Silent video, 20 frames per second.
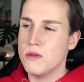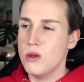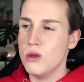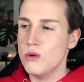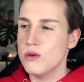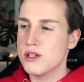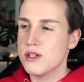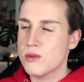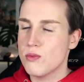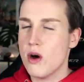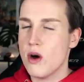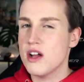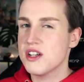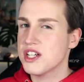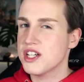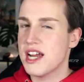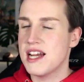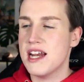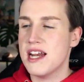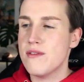bluish
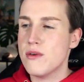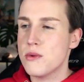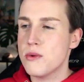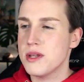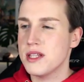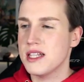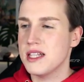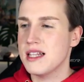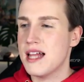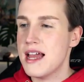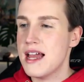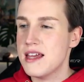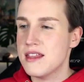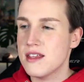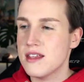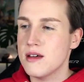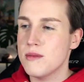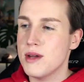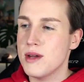swatch, and I never really like them.